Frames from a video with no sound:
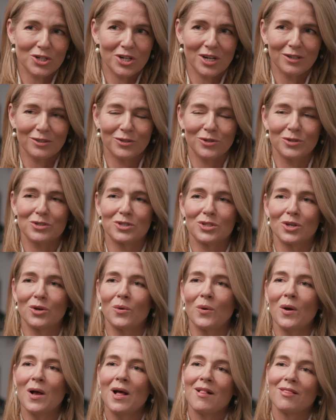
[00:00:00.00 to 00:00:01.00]
childhood.
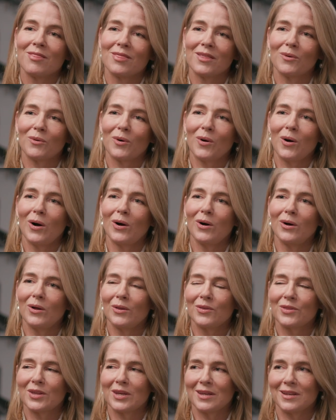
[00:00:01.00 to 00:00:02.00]
So there were
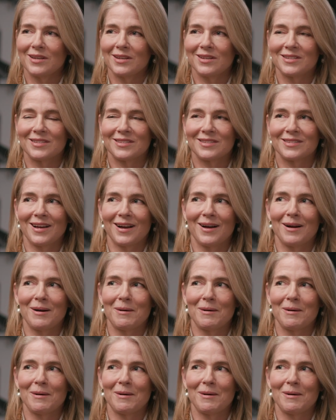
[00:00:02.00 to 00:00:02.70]
all these,